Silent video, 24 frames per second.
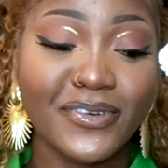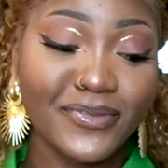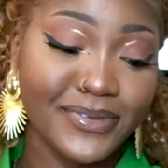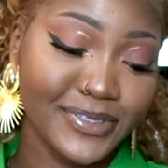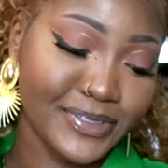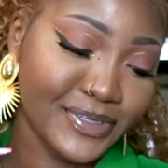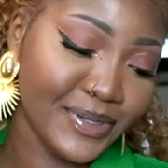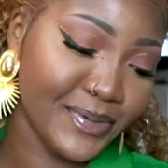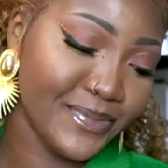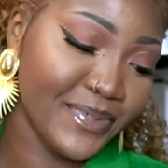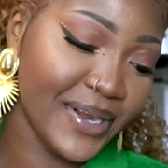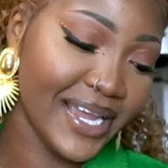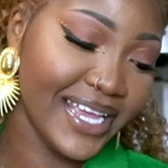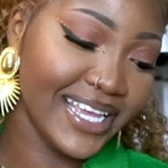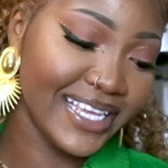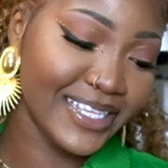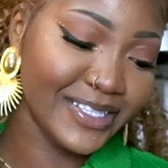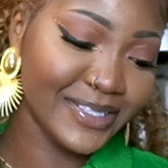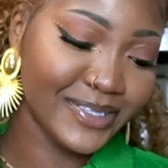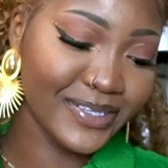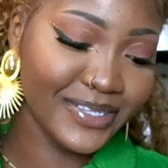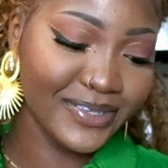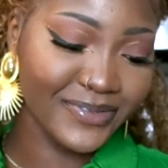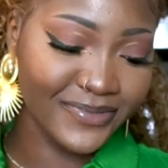we jump right
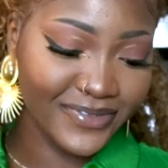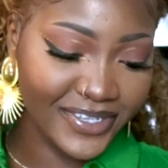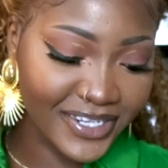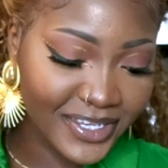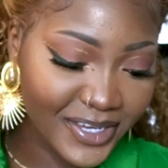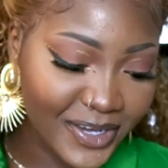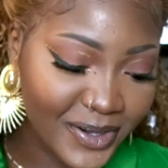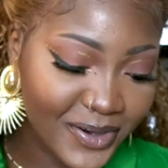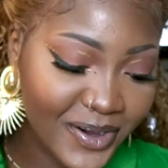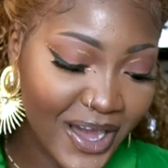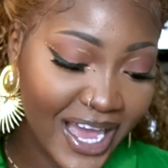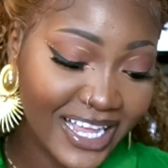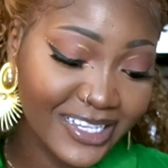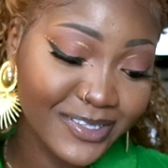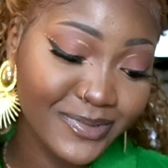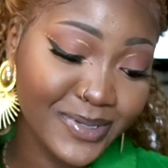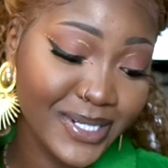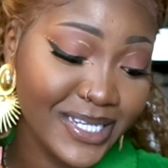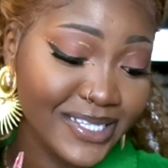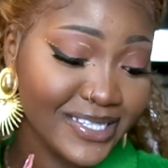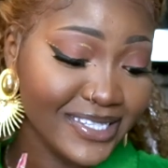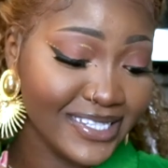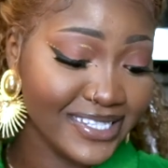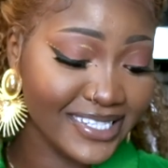into the video, I just
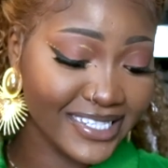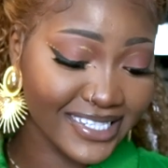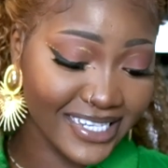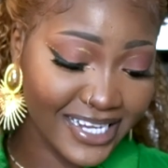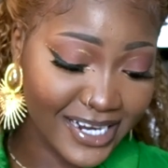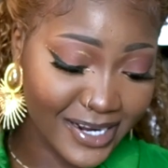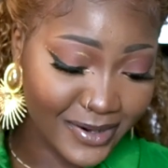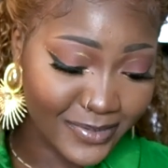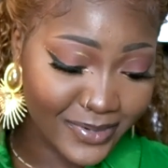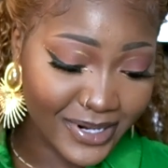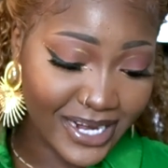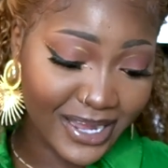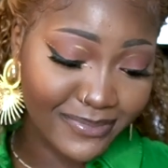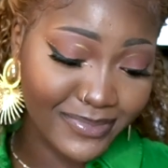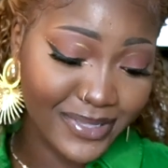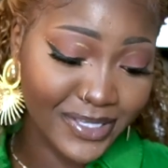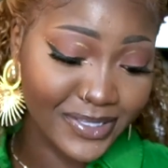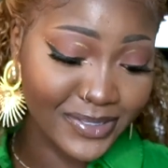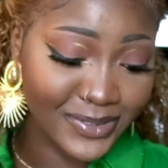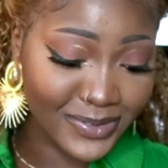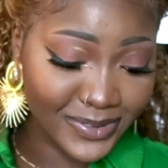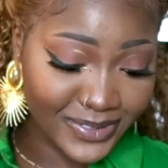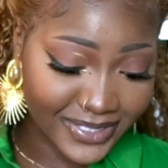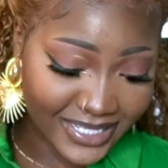wanted to share what I've
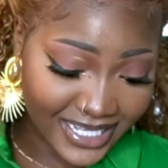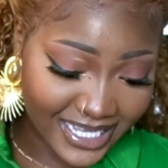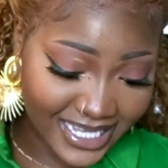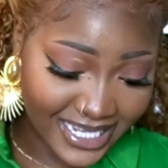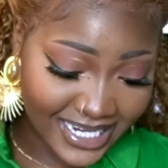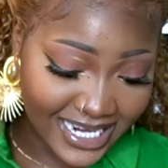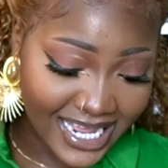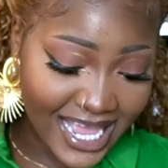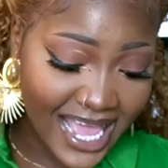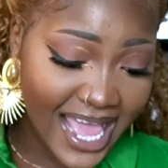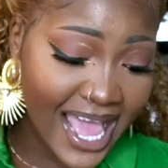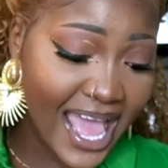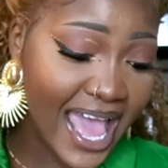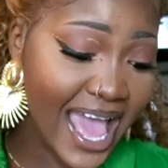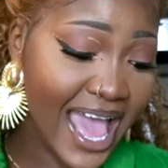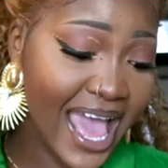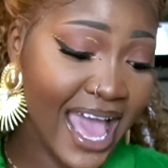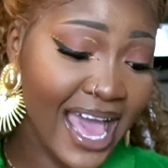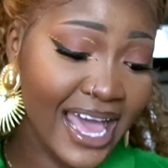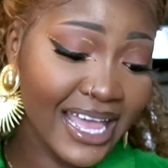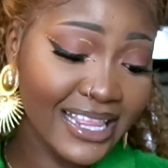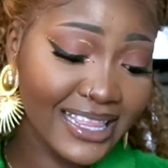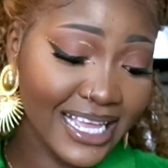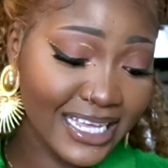been using
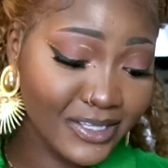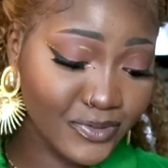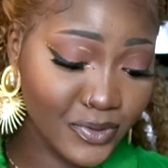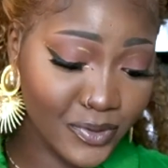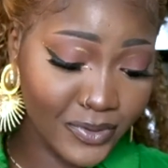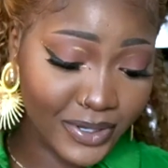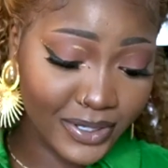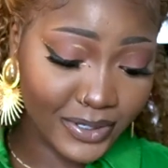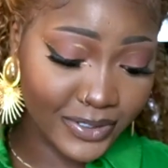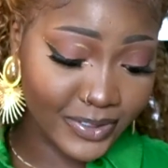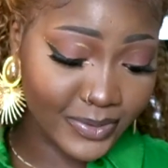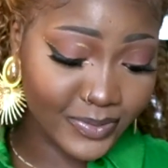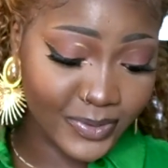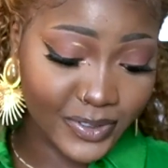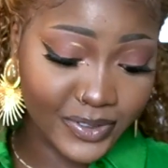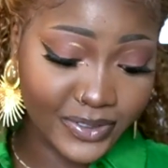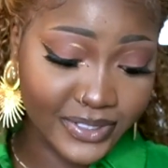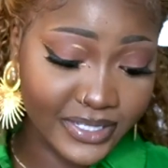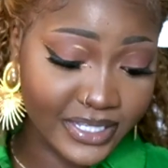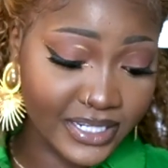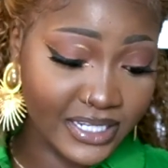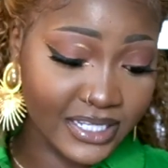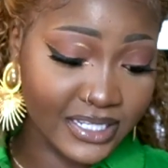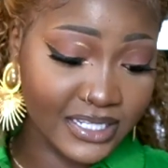and that's what we're going to be
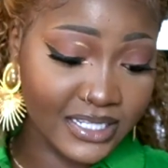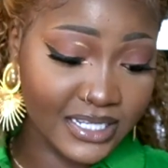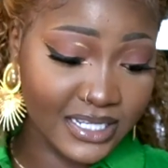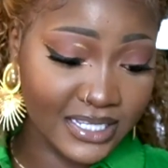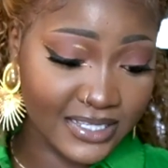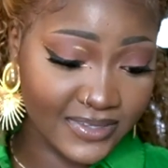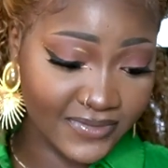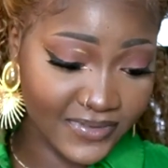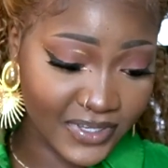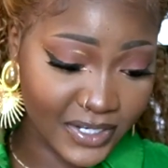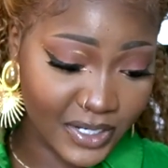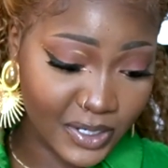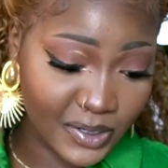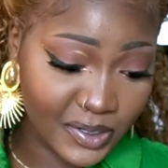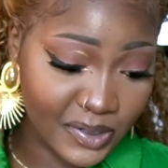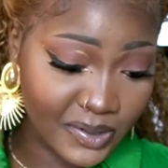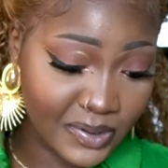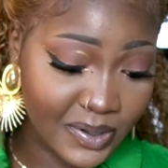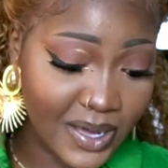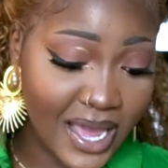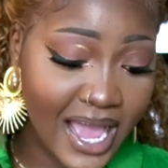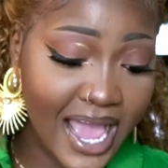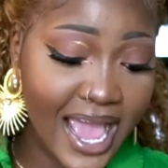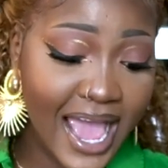using in this
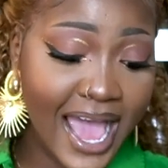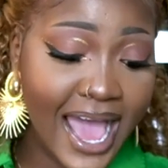video.